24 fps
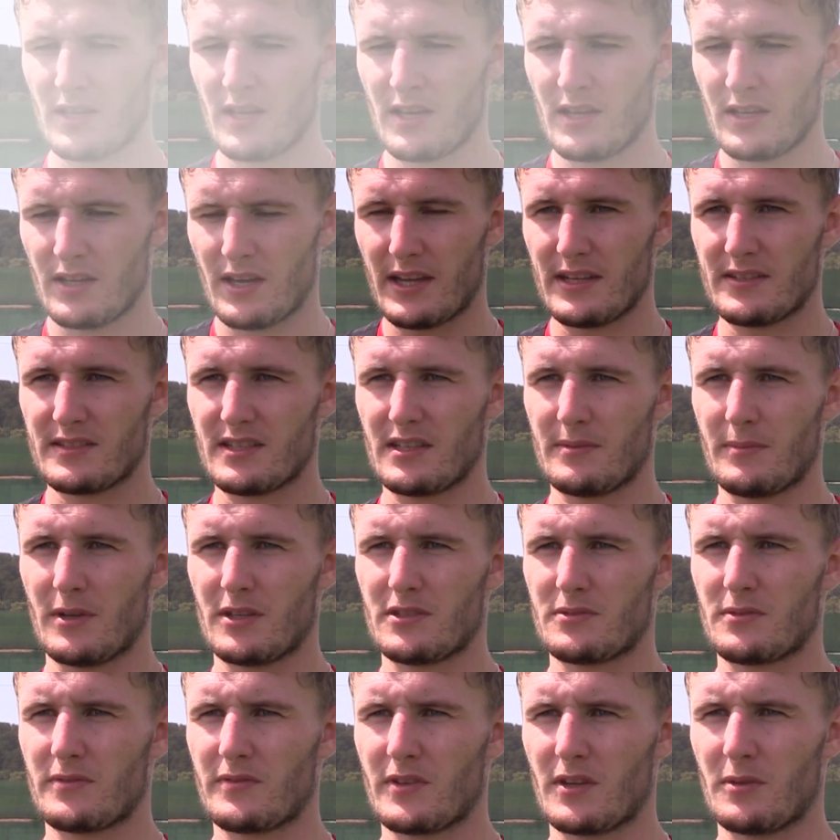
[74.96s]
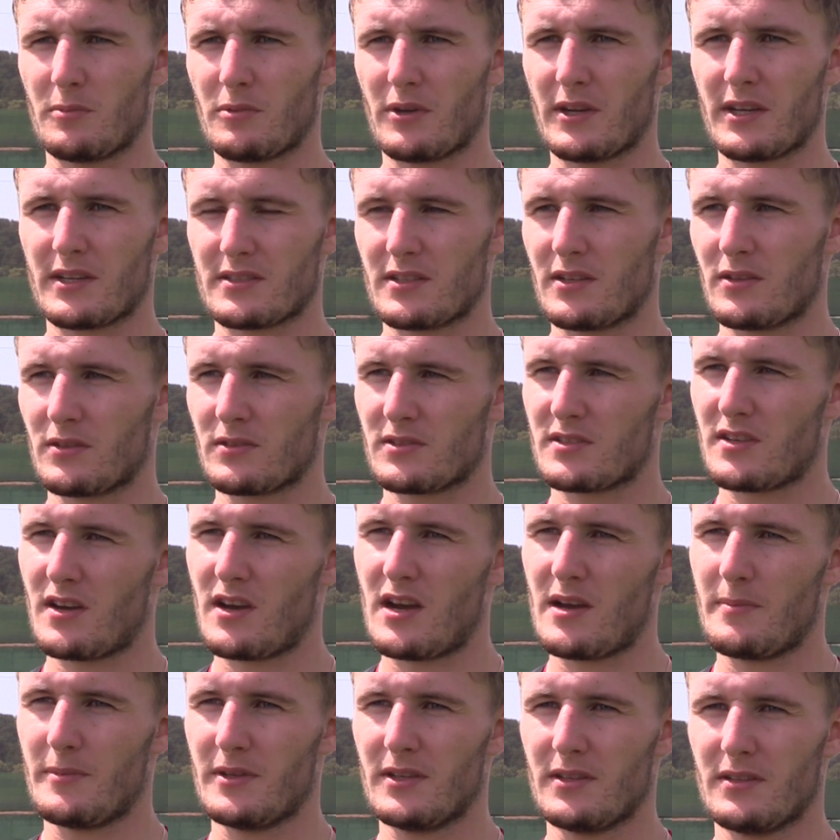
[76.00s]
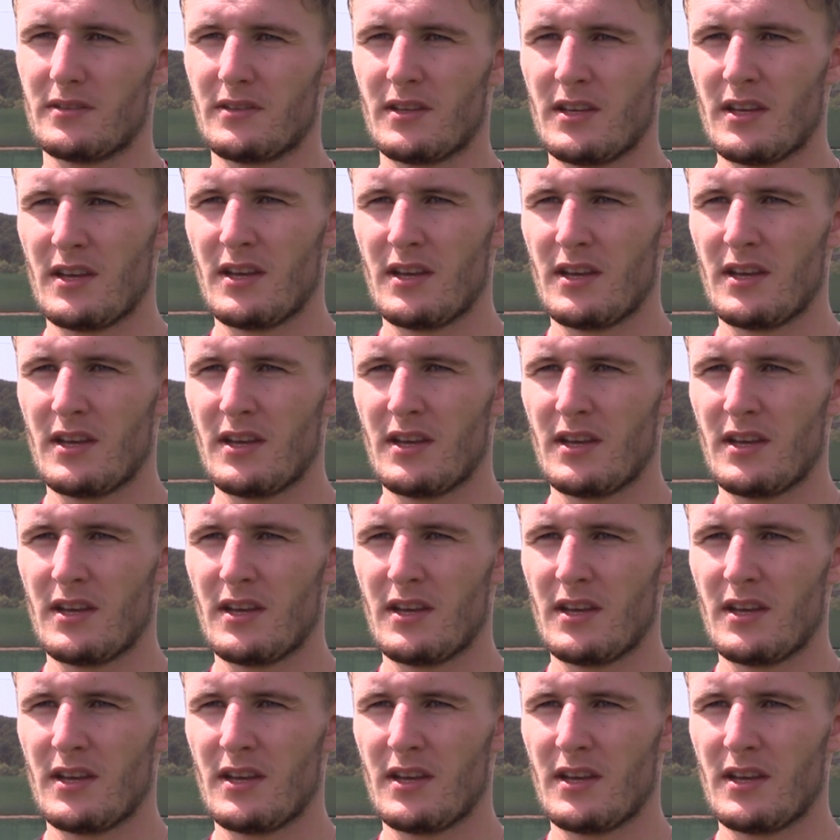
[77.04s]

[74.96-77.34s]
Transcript: 18 months with no break is a long time, and